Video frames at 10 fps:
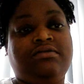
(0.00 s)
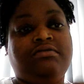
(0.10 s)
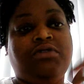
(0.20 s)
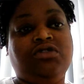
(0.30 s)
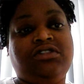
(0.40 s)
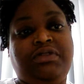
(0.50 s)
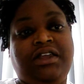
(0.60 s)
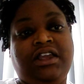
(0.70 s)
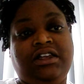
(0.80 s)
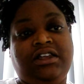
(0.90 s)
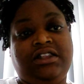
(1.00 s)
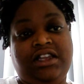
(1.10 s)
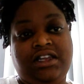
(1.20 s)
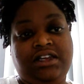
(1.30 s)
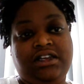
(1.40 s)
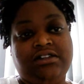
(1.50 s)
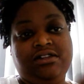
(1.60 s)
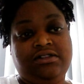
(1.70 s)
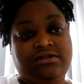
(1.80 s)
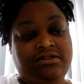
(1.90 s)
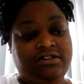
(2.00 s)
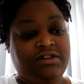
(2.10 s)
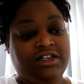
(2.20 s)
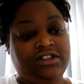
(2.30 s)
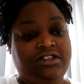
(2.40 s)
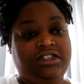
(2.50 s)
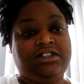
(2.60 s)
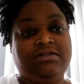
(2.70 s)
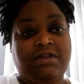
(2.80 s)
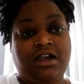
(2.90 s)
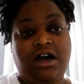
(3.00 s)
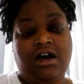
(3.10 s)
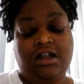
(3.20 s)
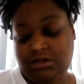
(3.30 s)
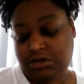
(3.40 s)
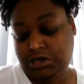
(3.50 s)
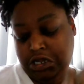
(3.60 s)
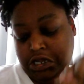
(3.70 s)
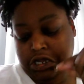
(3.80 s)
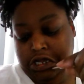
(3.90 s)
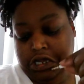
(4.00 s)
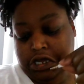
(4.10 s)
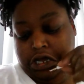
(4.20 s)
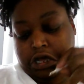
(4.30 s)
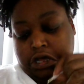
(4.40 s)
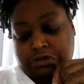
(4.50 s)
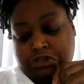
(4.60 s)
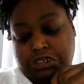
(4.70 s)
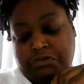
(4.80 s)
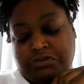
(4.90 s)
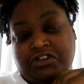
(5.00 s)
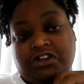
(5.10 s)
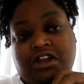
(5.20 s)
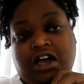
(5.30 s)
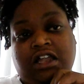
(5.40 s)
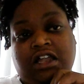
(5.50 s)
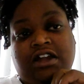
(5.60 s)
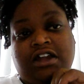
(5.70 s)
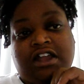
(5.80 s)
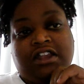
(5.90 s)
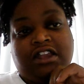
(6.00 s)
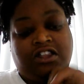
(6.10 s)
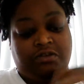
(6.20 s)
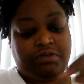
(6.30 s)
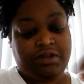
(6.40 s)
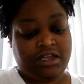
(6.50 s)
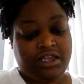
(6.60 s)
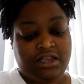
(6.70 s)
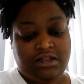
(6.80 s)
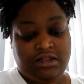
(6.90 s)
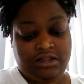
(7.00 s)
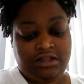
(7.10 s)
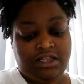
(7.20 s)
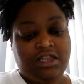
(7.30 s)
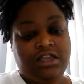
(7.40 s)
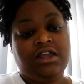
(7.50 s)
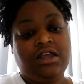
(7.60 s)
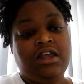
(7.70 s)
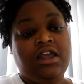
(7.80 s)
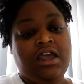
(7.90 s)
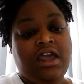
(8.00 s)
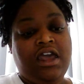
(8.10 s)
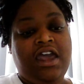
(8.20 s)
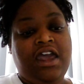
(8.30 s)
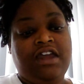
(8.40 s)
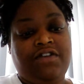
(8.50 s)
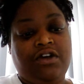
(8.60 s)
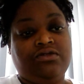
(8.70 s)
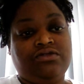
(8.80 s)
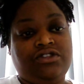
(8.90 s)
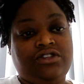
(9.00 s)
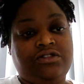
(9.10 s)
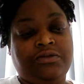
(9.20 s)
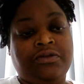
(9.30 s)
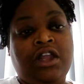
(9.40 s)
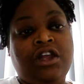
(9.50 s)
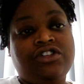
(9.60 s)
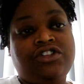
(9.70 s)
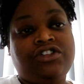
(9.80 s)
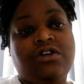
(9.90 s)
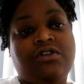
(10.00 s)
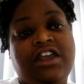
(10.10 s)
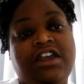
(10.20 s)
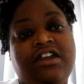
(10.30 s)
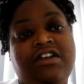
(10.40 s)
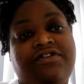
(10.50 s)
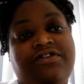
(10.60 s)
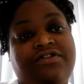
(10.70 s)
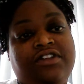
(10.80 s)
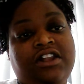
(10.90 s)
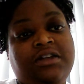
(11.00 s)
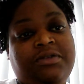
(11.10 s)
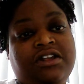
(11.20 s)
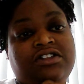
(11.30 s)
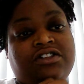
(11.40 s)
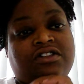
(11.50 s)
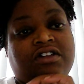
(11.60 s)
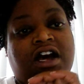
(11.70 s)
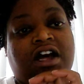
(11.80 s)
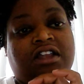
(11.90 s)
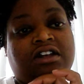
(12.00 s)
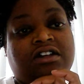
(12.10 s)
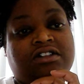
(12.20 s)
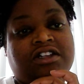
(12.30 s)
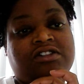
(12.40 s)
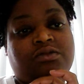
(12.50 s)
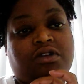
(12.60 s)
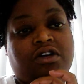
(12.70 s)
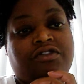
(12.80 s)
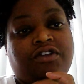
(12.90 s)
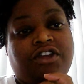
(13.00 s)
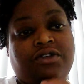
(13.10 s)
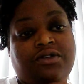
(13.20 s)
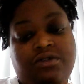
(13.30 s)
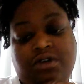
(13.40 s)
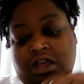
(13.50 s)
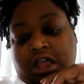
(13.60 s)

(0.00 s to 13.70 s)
most appealing thing because look what I just did to my collar. But you clip it to your collar and then you plug in the headphones. So if clipping it to your collar doesn't work for you,